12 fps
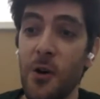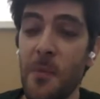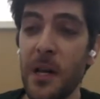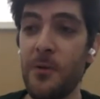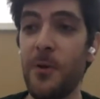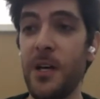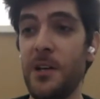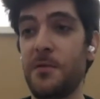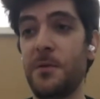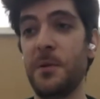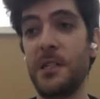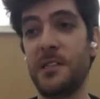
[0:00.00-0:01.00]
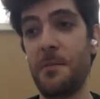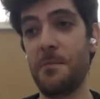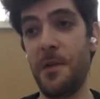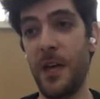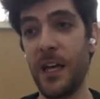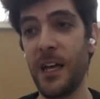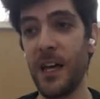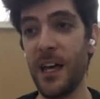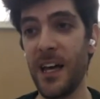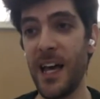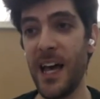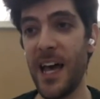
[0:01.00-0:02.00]
There's so many ways of doing the same
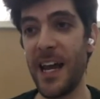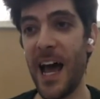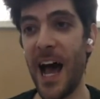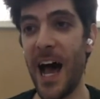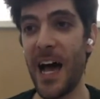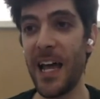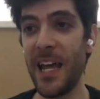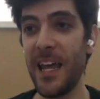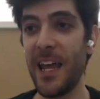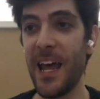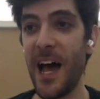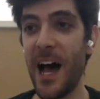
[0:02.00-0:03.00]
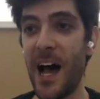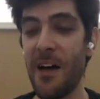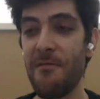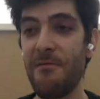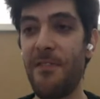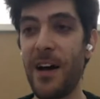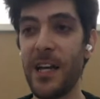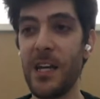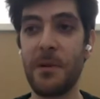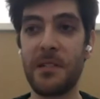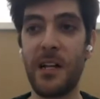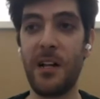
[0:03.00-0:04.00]
thing, and
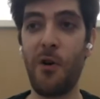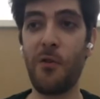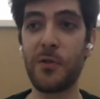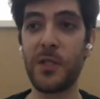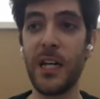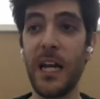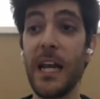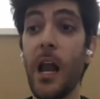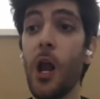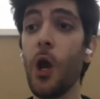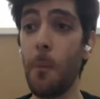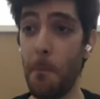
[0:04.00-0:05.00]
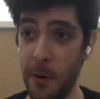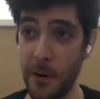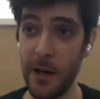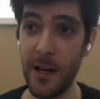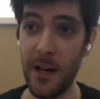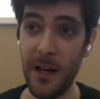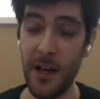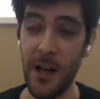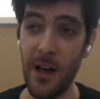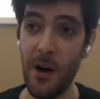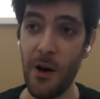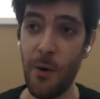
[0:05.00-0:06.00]
I'm finding myself often in a loop
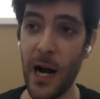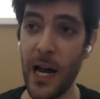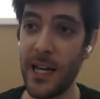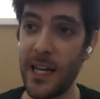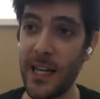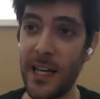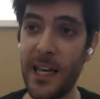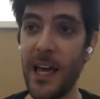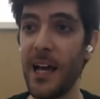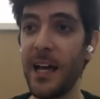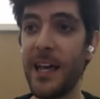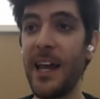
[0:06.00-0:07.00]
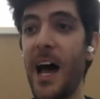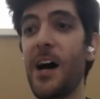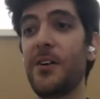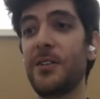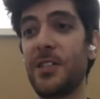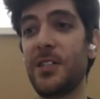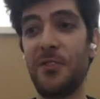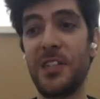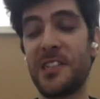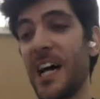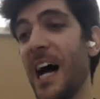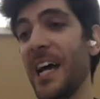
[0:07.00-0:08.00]
where I can't get
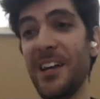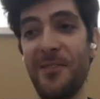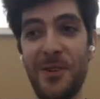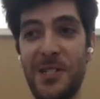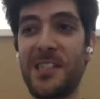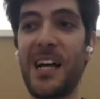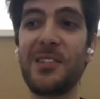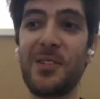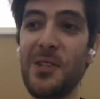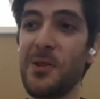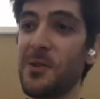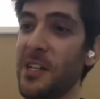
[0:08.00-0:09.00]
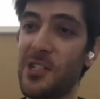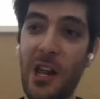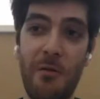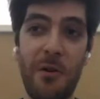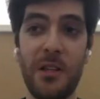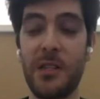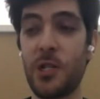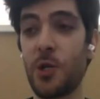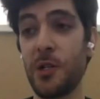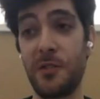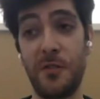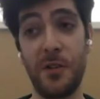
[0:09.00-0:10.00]
out of deciding which side to use, and
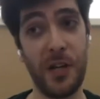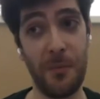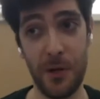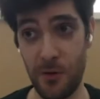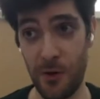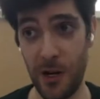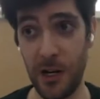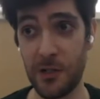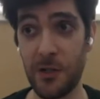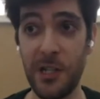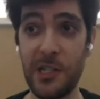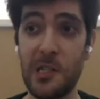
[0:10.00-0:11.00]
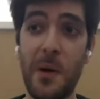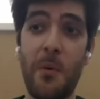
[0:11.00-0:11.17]
generally the choice feels arbitrary.